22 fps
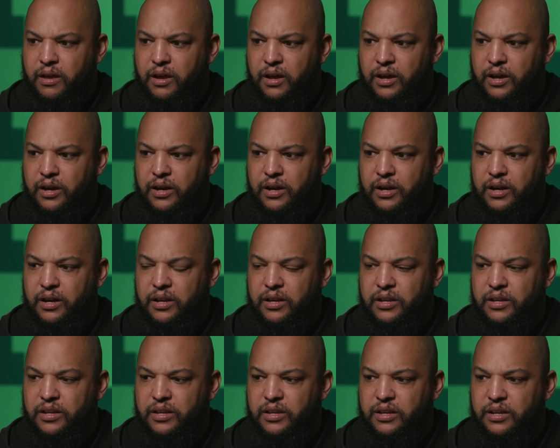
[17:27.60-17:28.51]

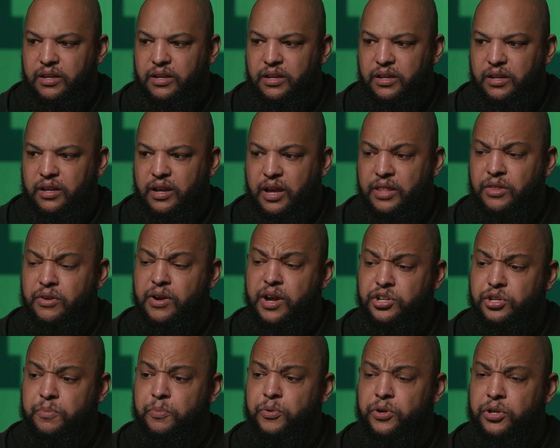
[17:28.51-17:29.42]
and they're
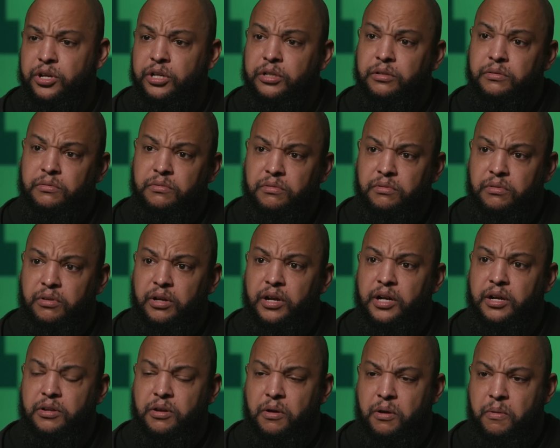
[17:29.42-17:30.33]
actually pretty good.
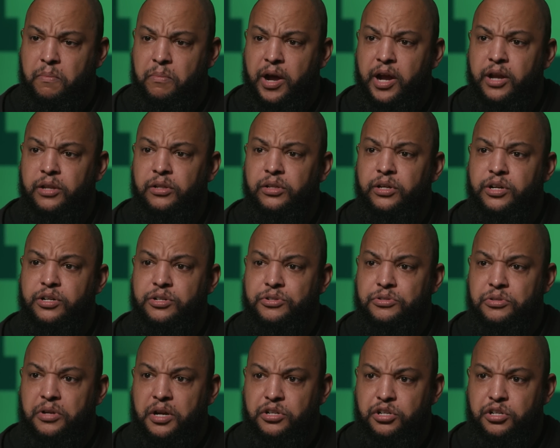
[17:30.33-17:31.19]
By and large, they're